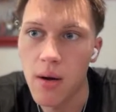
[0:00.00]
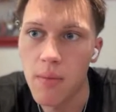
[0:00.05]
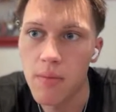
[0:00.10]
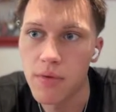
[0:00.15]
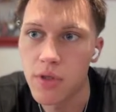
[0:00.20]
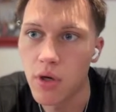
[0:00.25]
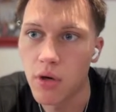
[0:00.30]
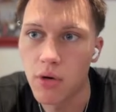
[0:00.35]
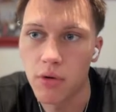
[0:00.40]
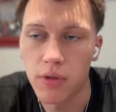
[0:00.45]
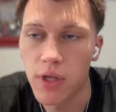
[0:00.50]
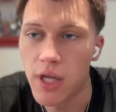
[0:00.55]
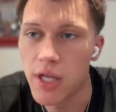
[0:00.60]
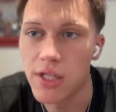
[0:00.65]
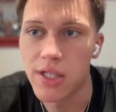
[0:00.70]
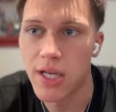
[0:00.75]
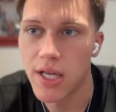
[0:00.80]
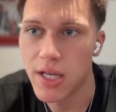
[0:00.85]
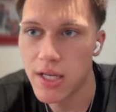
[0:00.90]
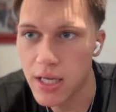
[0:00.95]
So in
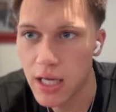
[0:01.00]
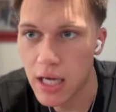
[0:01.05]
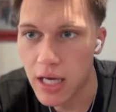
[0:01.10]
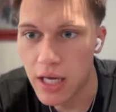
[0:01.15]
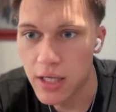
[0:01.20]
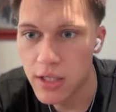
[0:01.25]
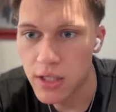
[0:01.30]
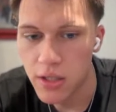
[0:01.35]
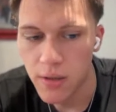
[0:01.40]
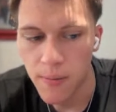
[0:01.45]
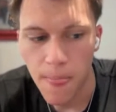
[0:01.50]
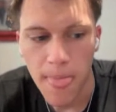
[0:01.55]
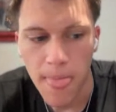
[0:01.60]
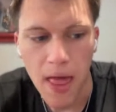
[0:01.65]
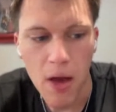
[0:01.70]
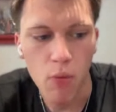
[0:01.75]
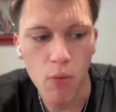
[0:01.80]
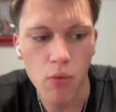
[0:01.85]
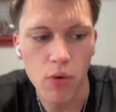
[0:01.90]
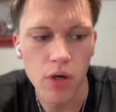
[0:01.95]
10 days,
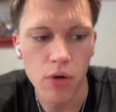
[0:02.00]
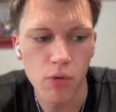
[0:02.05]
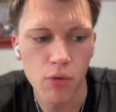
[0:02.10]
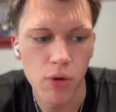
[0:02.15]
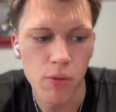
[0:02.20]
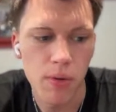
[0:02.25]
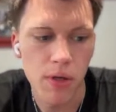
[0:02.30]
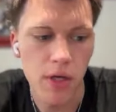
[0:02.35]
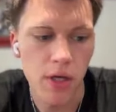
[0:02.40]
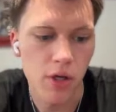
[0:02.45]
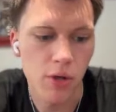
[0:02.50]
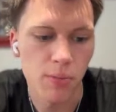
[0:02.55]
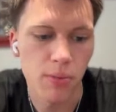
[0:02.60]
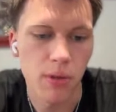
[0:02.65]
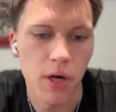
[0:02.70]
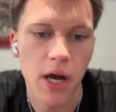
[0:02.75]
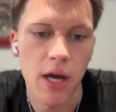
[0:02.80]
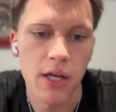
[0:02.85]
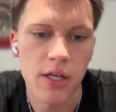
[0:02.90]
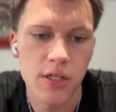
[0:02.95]
what would be your
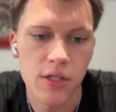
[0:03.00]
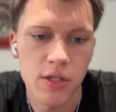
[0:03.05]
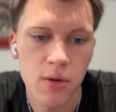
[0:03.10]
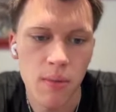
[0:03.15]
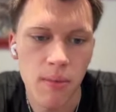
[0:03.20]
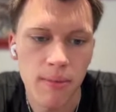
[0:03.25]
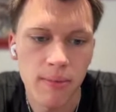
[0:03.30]
price?